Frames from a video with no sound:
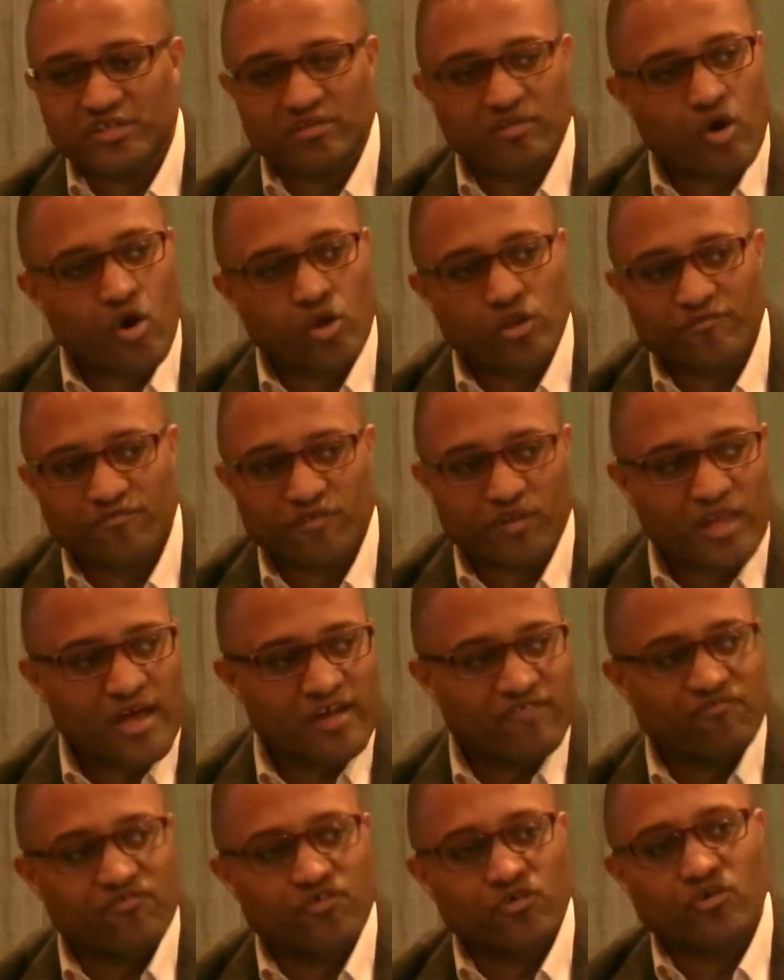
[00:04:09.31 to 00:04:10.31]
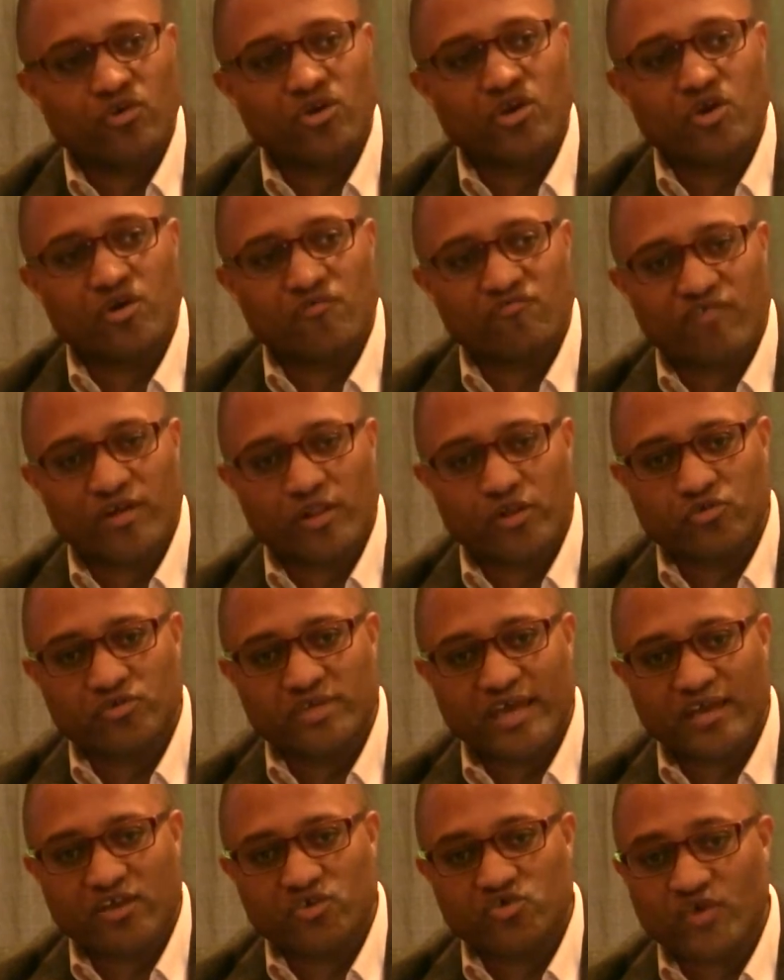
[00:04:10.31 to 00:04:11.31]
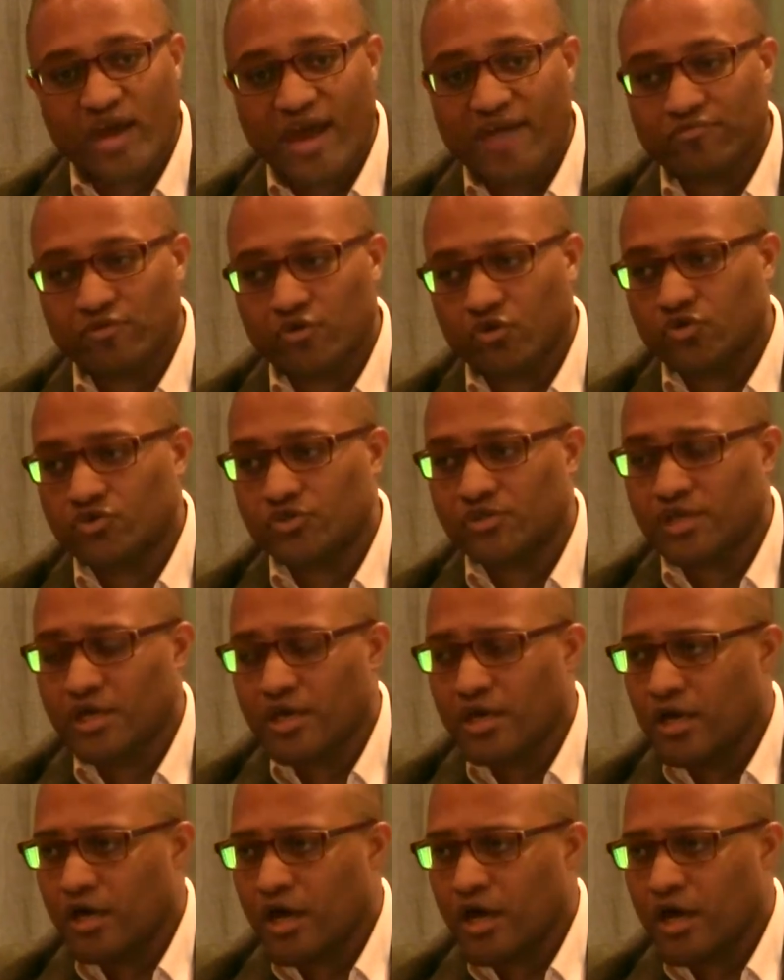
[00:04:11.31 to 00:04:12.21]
and a lot of you here are fellow data travelers,